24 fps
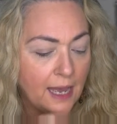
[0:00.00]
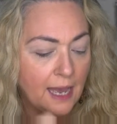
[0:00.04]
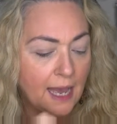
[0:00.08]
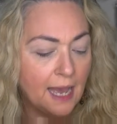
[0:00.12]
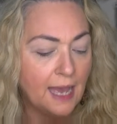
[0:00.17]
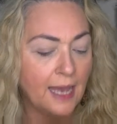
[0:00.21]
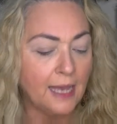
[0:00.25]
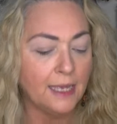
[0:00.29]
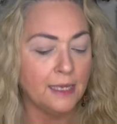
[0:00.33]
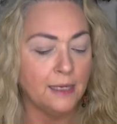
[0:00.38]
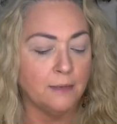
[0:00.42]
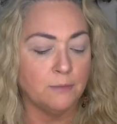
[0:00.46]

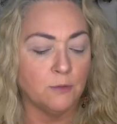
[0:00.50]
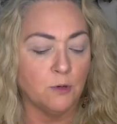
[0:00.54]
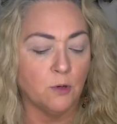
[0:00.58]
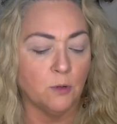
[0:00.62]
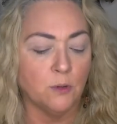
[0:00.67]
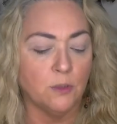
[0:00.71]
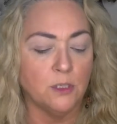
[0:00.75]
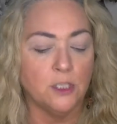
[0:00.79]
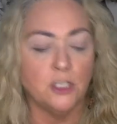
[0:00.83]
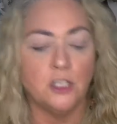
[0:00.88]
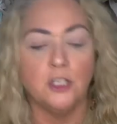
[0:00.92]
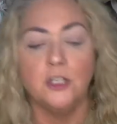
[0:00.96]
I am
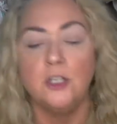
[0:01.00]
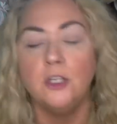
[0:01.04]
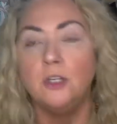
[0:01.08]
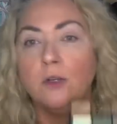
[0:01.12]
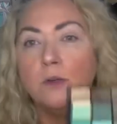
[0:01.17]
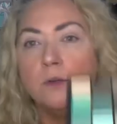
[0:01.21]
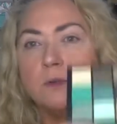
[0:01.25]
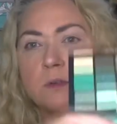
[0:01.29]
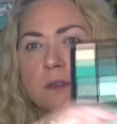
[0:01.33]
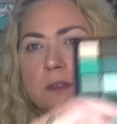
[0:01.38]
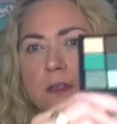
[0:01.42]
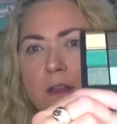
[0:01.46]
going to
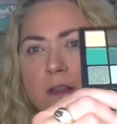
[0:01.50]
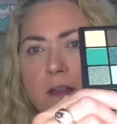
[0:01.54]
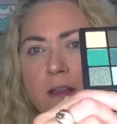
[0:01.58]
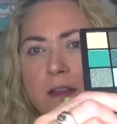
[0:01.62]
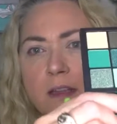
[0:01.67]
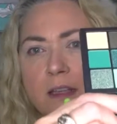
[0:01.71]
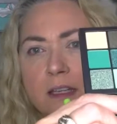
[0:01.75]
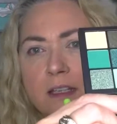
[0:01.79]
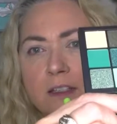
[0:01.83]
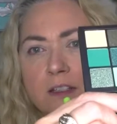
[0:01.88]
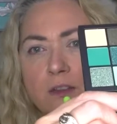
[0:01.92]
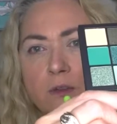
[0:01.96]
use
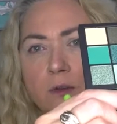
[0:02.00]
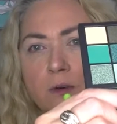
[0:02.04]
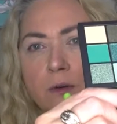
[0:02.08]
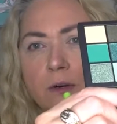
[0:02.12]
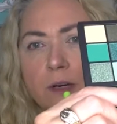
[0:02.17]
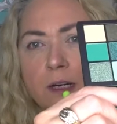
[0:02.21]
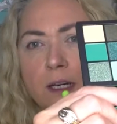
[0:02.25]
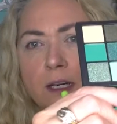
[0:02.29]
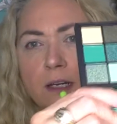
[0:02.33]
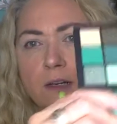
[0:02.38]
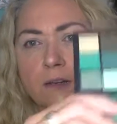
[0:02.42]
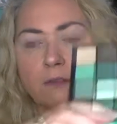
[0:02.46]
this
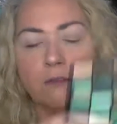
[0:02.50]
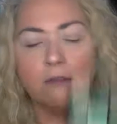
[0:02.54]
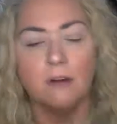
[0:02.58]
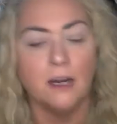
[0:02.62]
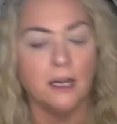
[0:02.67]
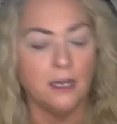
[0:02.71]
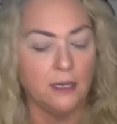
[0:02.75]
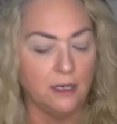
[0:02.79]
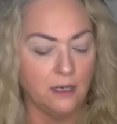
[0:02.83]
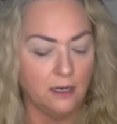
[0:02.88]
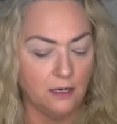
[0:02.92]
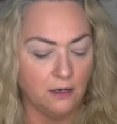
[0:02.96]
green
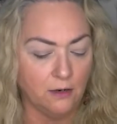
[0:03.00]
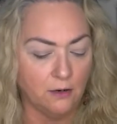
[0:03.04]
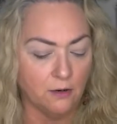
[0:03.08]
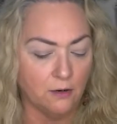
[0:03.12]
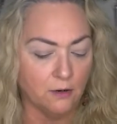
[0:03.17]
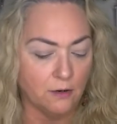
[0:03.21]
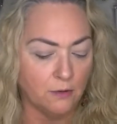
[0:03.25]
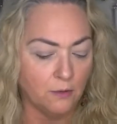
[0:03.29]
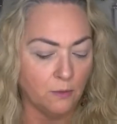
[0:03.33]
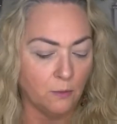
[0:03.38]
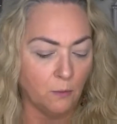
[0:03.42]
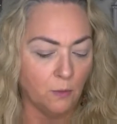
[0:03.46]
right
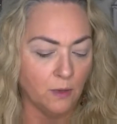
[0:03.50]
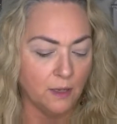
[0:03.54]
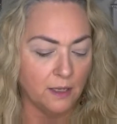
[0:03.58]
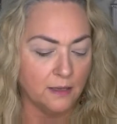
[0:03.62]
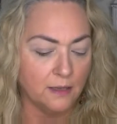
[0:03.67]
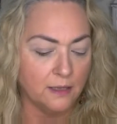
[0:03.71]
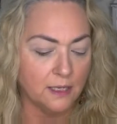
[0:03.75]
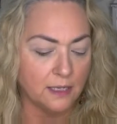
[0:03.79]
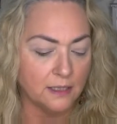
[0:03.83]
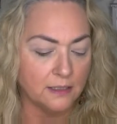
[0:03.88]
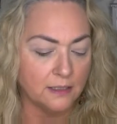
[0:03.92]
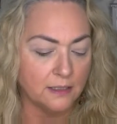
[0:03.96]
here, the
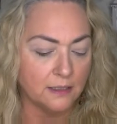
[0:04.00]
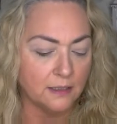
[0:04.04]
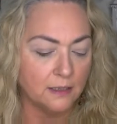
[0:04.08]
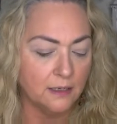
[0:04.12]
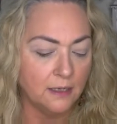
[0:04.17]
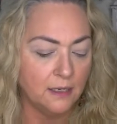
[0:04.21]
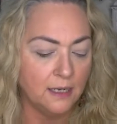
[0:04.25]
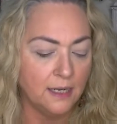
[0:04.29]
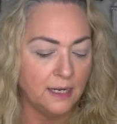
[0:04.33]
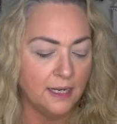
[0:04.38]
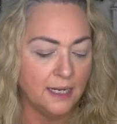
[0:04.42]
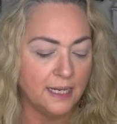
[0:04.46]
one that,
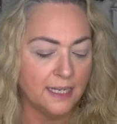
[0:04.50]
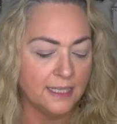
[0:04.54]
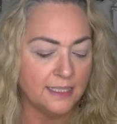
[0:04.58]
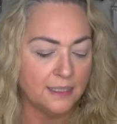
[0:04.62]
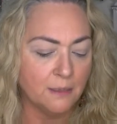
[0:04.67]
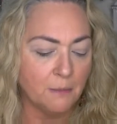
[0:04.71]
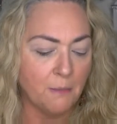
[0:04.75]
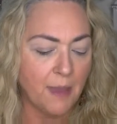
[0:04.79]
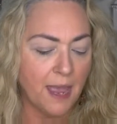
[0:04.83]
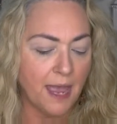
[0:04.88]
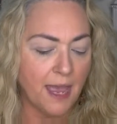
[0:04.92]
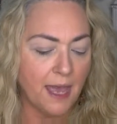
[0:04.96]
it's
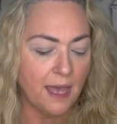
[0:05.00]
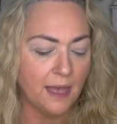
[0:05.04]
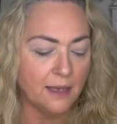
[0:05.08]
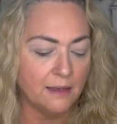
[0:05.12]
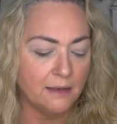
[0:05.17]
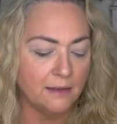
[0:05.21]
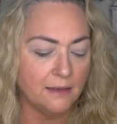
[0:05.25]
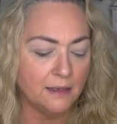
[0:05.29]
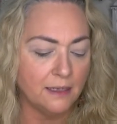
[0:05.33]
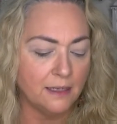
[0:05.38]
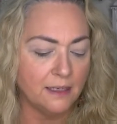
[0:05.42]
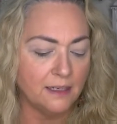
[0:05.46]
a matte,
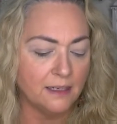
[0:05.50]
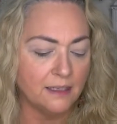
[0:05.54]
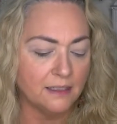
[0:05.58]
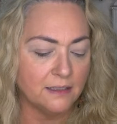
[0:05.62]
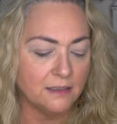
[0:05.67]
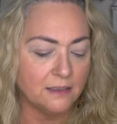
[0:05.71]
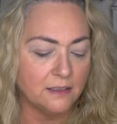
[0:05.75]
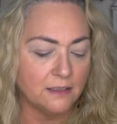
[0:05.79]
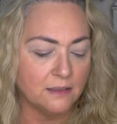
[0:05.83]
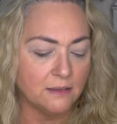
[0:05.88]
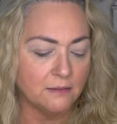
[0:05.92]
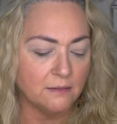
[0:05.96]
and
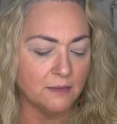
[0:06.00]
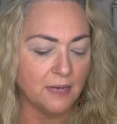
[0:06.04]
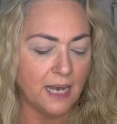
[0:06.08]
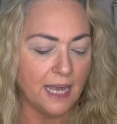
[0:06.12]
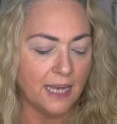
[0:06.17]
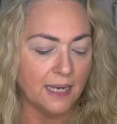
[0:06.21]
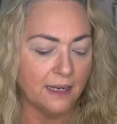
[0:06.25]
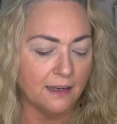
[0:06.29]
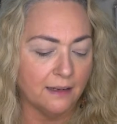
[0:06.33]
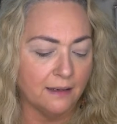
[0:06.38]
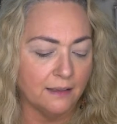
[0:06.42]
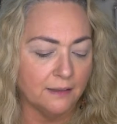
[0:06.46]
it's
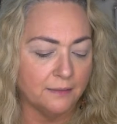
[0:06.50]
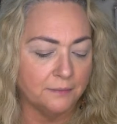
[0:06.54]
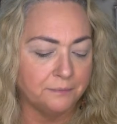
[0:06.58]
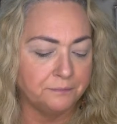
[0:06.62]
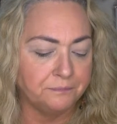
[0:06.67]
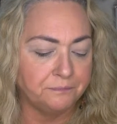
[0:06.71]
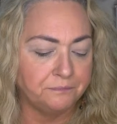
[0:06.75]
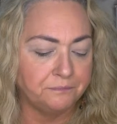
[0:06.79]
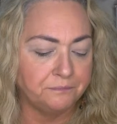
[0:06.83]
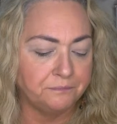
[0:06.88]
like a. Um,